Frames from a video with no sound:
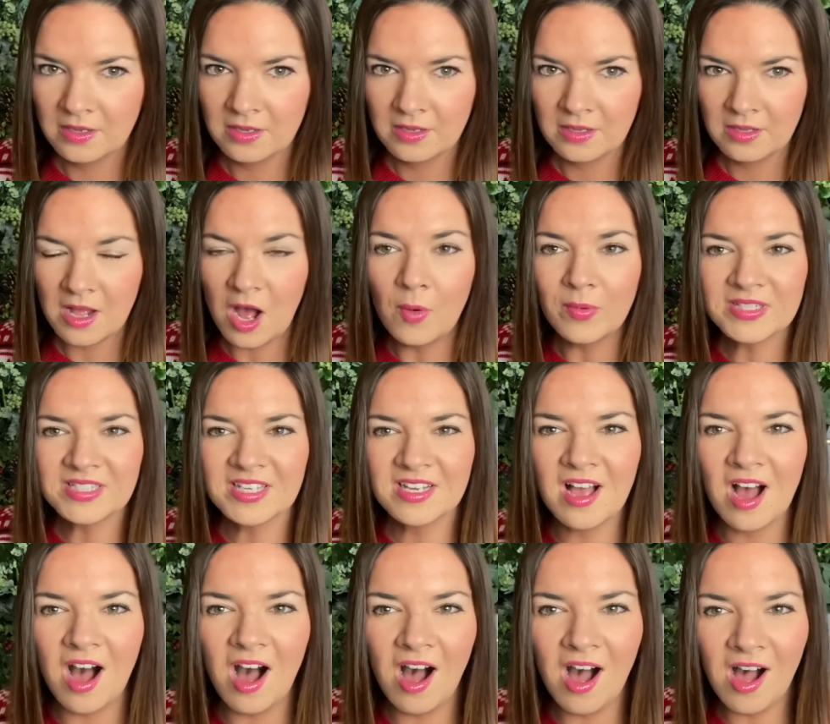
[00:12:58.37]
Oh, it's a
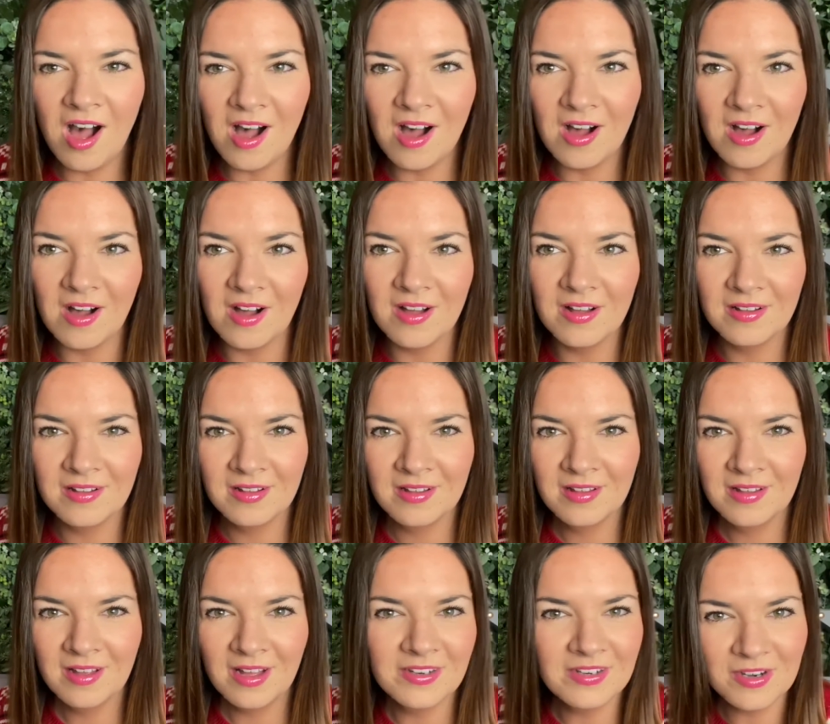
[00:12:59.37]
car.
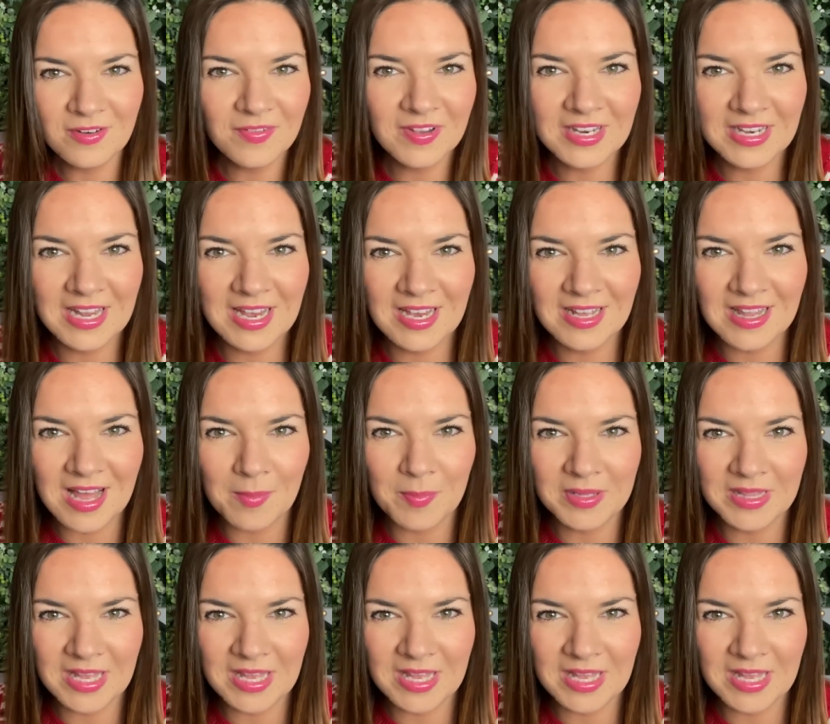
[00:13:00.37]
I don't know if you can hear that, but that